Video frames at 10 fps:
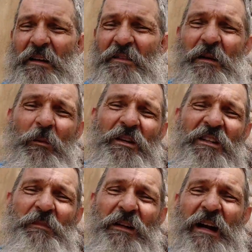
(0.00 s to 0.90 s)
And if someone
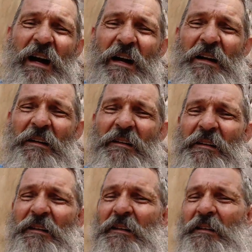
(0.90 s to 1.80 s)
nicks my car,
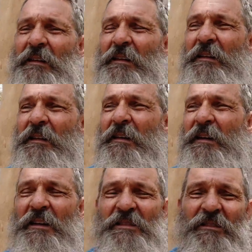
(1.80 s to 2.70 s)

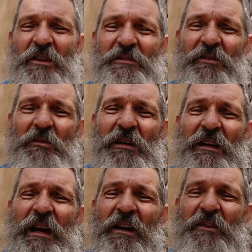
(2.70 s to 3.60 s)
I guess the loss of the
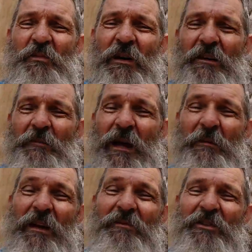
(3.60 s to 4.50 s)
credit card as well, and
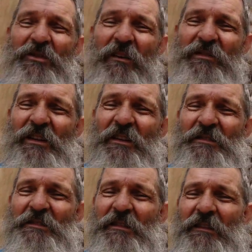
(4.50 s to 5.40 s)
maybe even the driver's
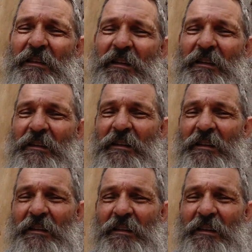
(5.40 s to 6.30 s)
license,
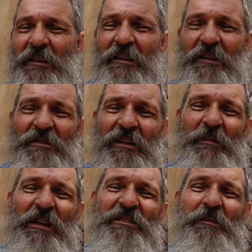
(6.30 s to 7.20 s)
is not
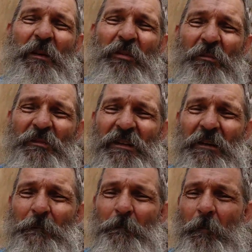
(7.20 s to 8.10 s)
the biggest of my problems,
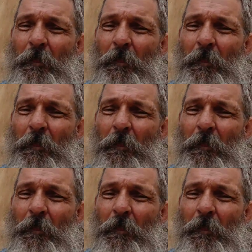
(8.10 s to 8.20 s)
eh?